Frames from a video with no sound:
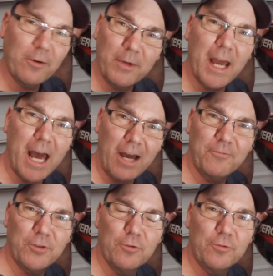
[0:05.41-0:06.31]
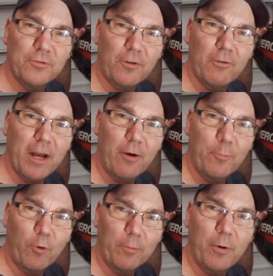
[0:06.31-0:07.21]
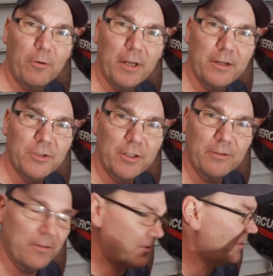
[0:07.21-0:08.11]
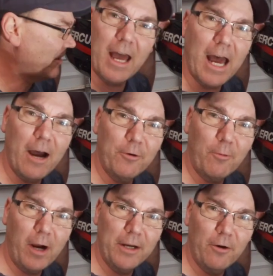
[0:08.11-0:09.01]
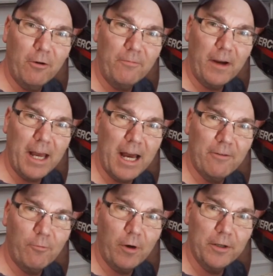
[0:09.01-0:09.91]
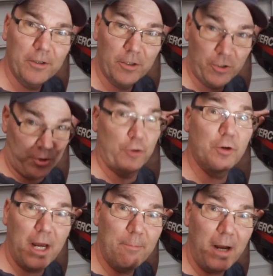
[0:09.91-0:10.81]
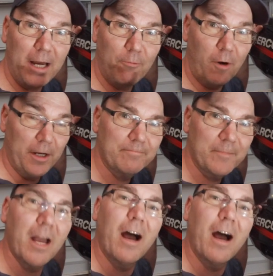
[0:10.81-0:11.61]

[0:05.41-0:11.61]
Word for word: do we have two-stroke outboard boat engines? How do I know if I have one? Should I buy one?